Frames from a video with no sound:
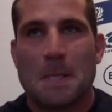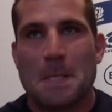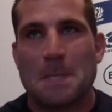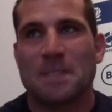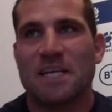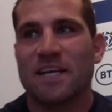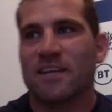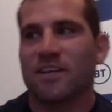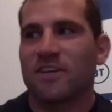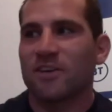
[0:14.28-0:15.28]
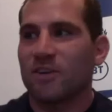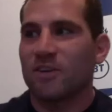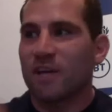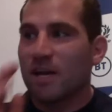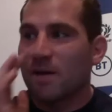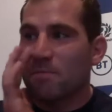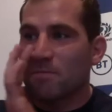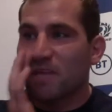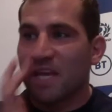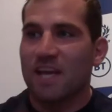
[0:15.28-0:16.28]
Yeah, thank you.
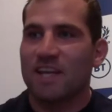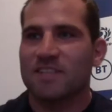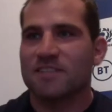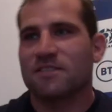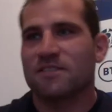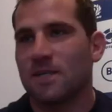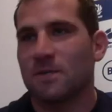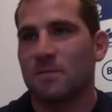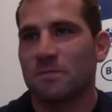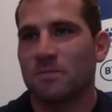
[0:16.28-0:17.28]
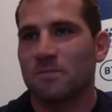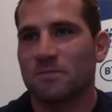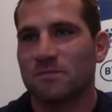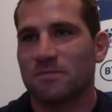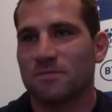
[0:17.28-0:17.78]
Yeah, it is. Don't